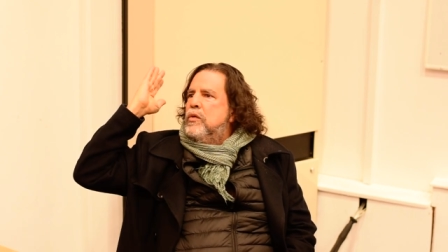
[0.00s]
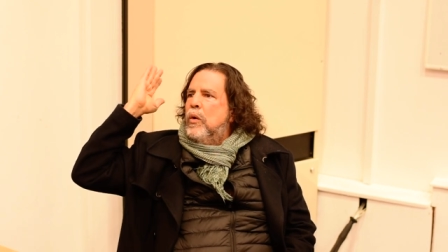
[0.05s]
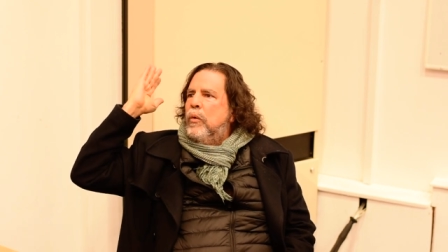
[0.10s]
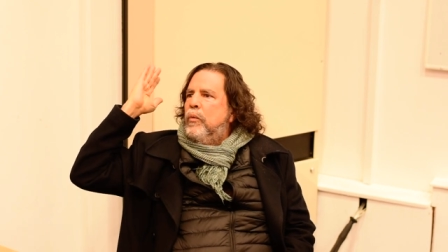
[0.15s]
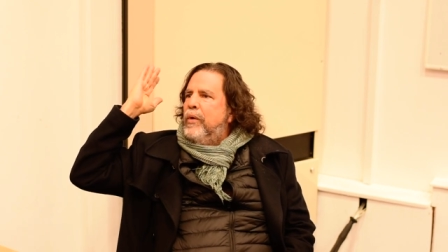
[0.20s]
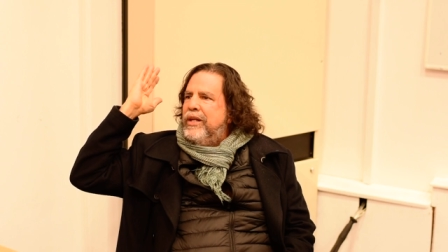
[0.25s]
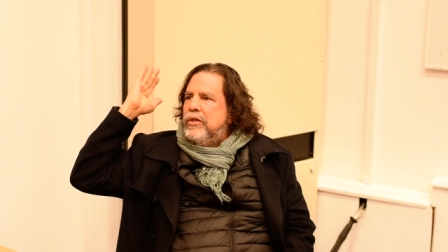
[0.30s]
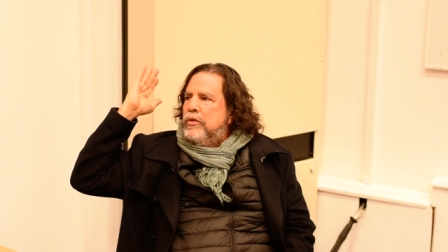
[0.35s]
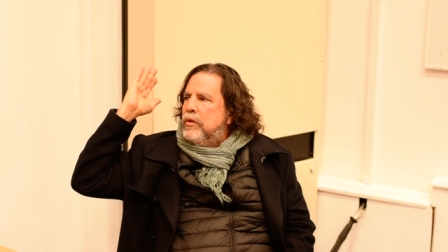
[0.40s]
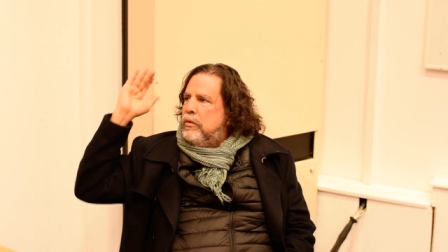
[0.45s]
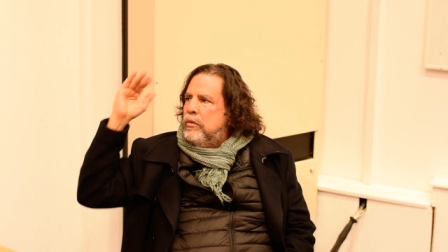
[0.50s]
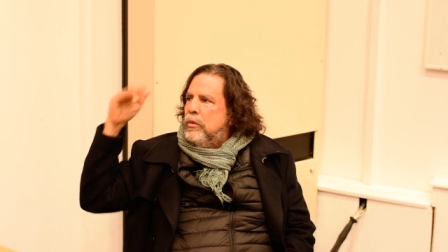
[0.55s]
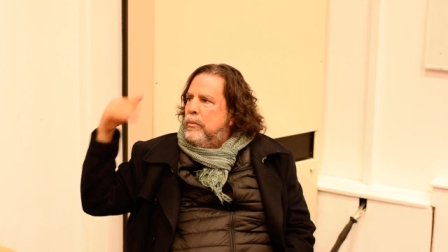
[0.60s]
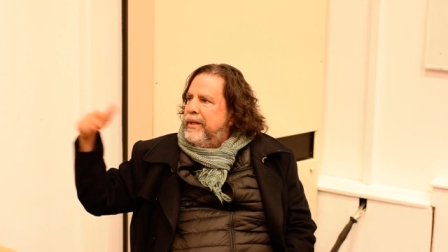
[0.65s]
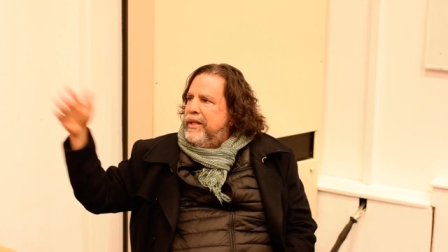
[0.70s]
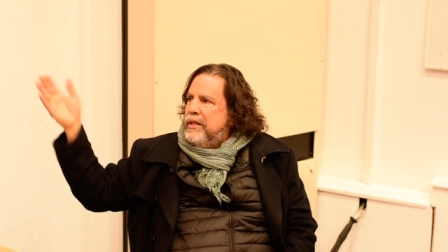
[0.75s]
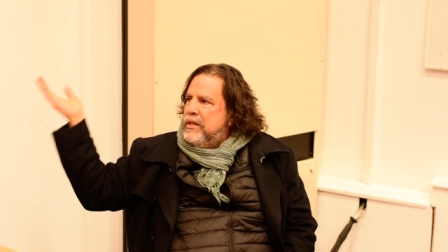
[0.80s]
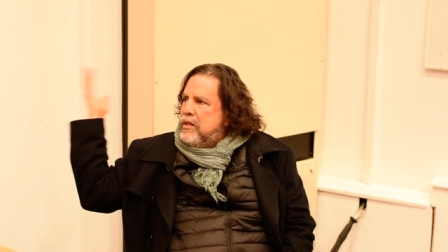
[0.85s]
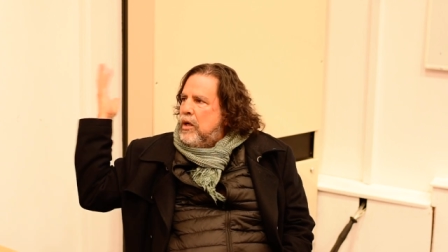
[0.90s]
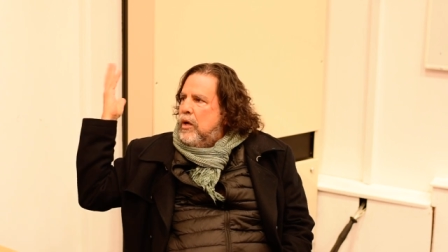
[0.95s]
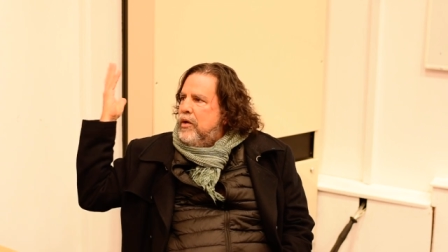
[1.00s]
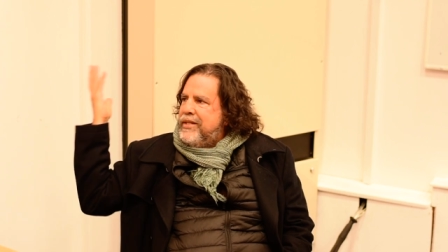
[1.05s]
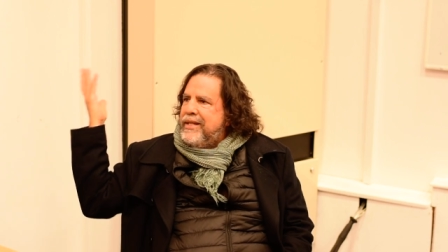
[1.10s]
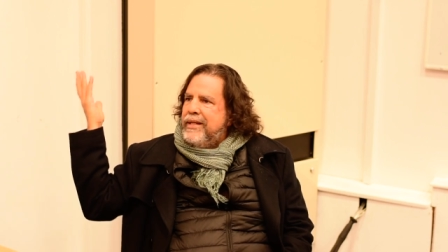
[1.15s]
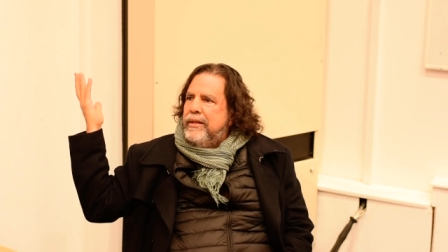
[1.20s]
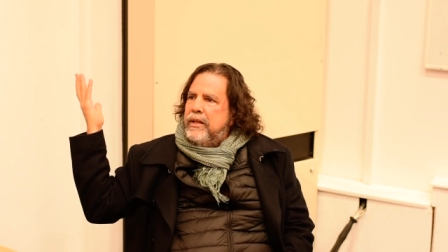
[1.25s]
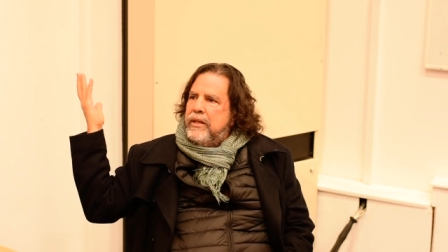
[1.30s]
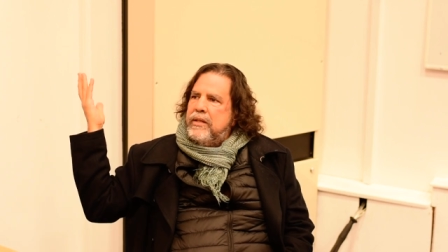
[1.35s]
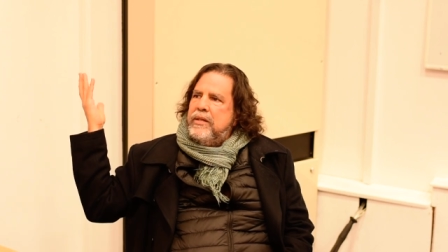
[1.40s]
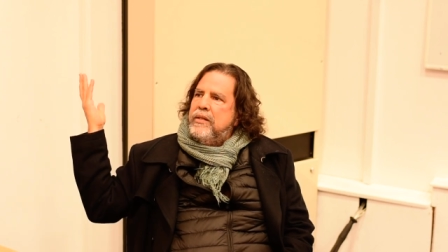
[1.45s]
no reason to be discussing
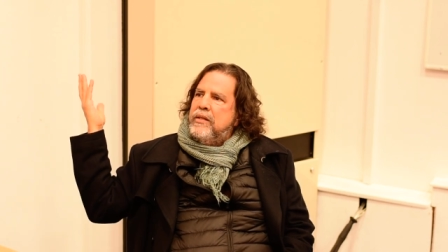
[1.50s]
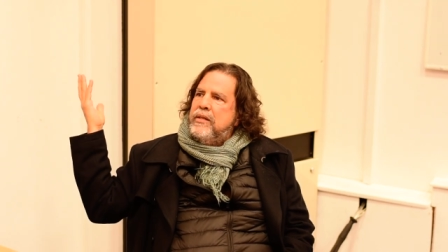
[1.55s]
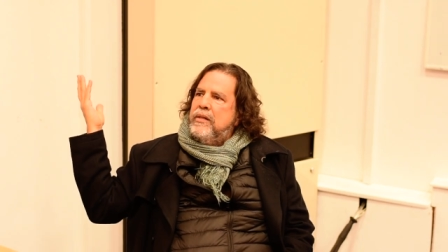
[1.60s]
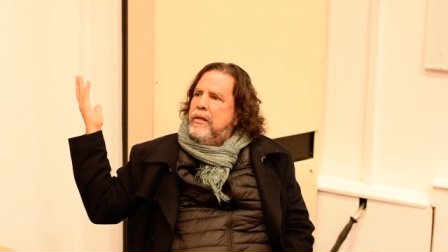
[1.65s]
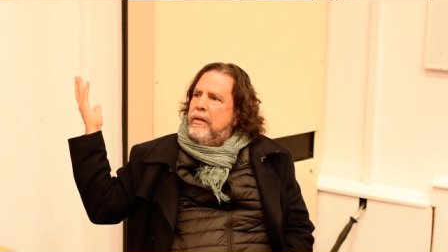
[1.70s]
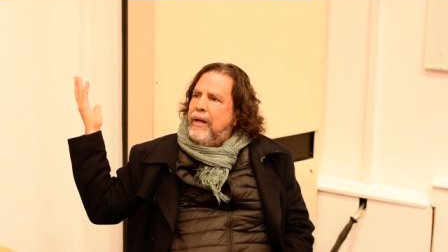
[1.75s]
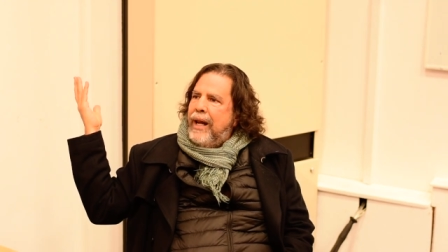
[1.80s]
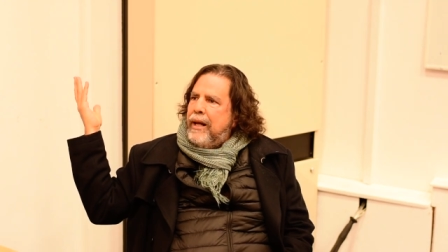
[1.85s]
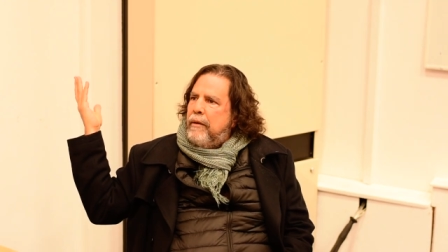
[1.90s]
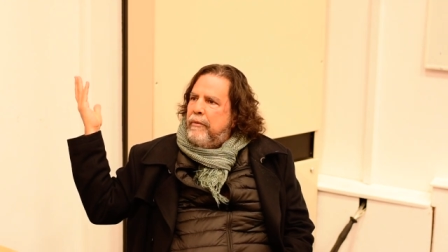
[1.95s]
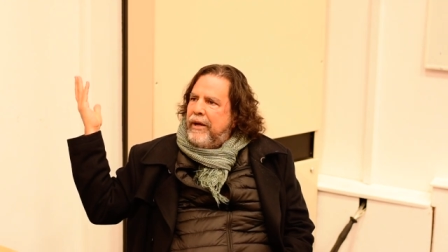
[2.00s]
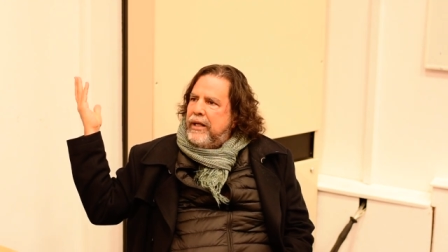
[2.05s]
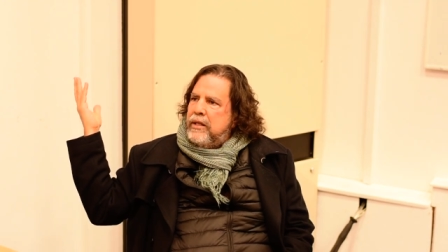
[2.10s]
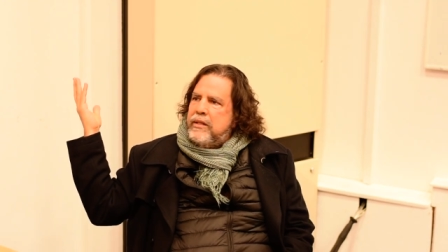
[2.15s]
this. This is irrelevant.